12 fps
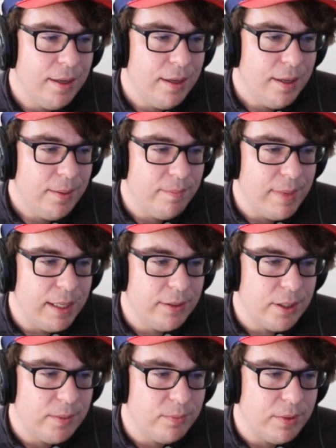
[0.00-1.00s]
makes
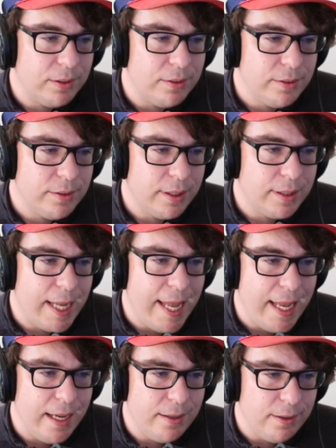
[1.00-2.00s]
up what looks like the
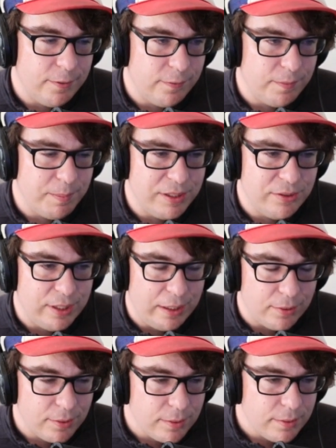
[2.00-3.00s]
head of
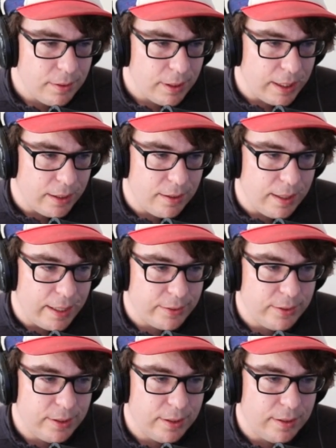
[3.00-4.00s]
Mazinger, a
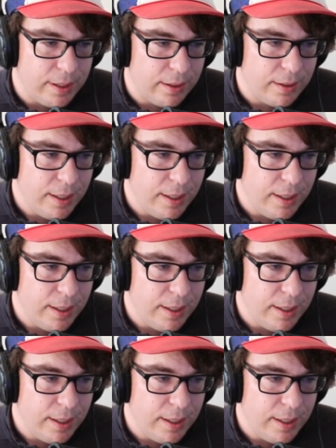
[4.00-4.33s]
classic, like,